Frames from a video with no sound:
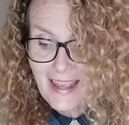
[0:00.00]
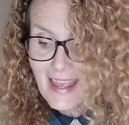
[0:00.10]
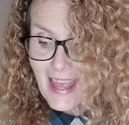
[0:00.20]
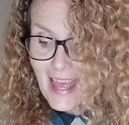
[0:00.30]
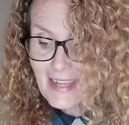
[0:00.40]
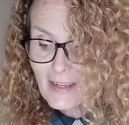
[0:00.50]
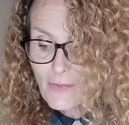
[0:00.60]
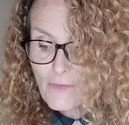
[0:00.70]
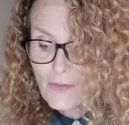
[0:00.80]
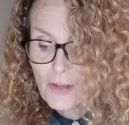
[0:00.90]
And if
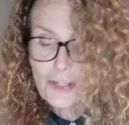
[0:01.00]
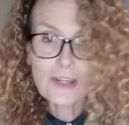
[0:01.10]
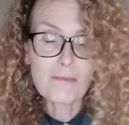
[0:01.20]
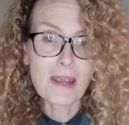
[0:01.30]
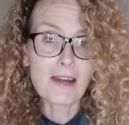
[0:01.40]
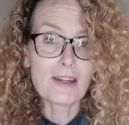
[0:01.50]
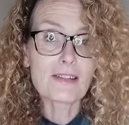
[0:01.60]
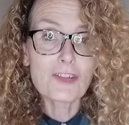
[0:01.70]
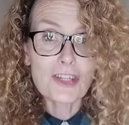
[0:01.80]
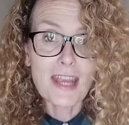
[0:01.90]
a virgin marries,
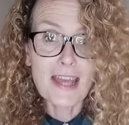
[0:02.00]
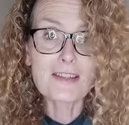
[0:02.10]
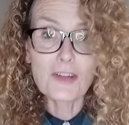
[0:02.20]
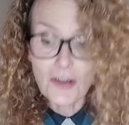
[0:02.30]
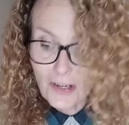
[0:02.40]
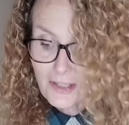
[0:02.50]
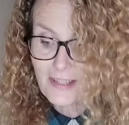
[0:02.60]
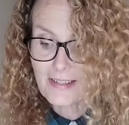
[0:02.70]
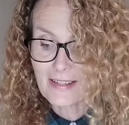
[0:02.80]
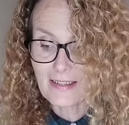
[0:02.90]
she has not
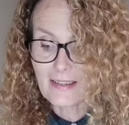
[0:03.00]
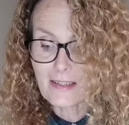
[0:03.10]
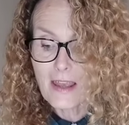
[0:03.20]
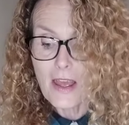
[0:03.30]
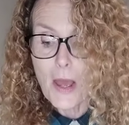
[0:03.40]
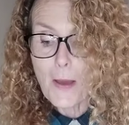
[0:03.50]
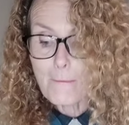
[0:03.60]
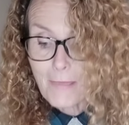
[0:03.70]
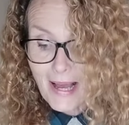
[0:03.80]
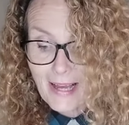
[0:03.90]
sinned.
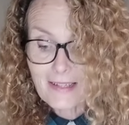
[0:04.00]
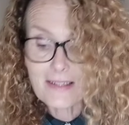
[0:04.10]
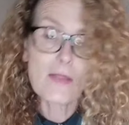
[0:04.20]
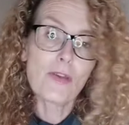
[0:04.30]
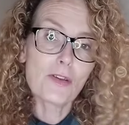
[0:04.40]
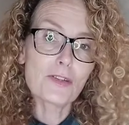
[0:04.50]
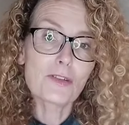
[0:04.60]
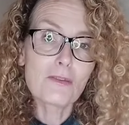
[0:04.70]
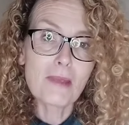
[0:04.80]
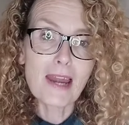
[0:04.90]
But those
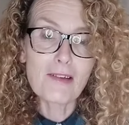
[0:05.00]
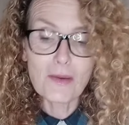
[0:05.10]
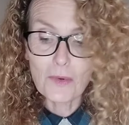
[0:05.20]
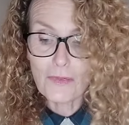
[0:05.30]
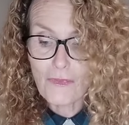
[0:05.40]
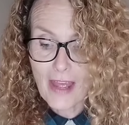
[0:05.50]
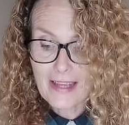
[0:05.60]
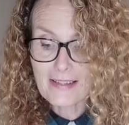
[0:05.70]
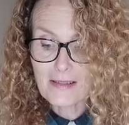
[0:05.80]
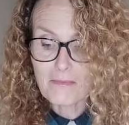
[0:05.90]
who marry will
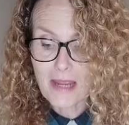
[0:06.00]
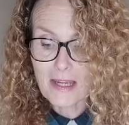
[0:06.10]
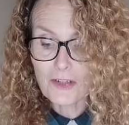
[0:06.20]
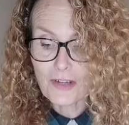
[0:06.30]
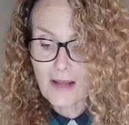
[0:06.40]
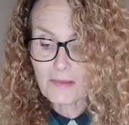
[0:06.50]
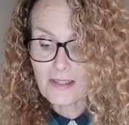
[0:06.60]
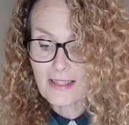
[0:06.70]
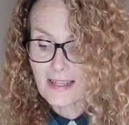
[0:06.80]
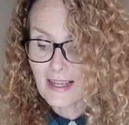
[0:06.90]
face many
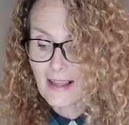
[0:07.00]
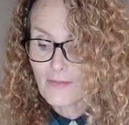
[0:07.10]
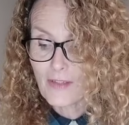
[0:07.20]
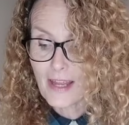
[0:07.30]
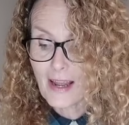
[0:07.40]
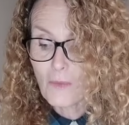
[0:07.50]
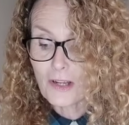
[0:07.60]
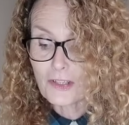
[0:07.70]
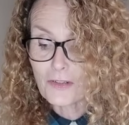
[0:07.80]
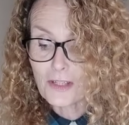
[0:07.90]
troubles in life, and I
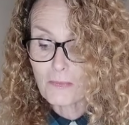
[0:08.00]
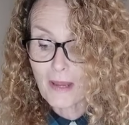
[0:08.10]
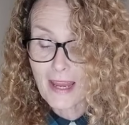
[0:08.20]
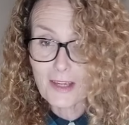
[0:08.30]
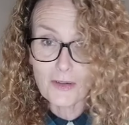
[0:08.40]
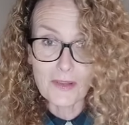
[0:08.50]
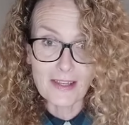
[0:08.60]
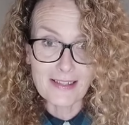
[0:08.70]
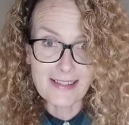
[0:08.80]
want to spare you this."